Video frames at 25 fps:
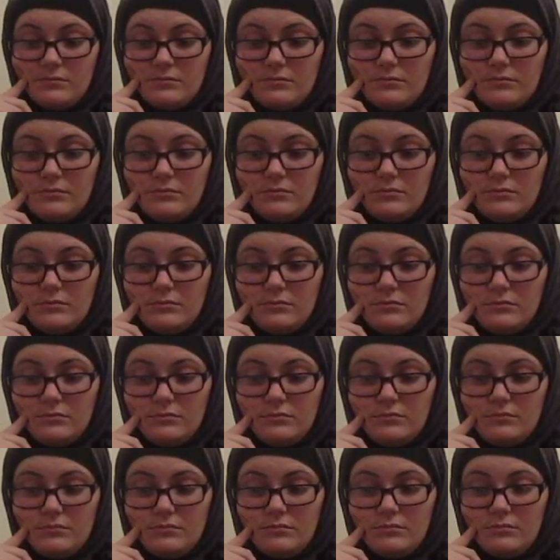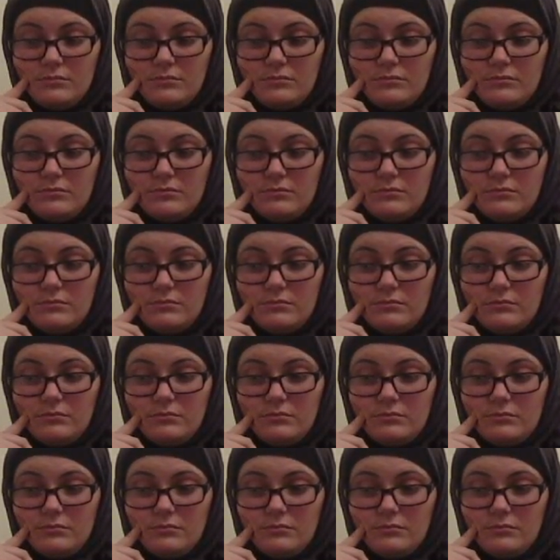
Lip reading: Nothing is said.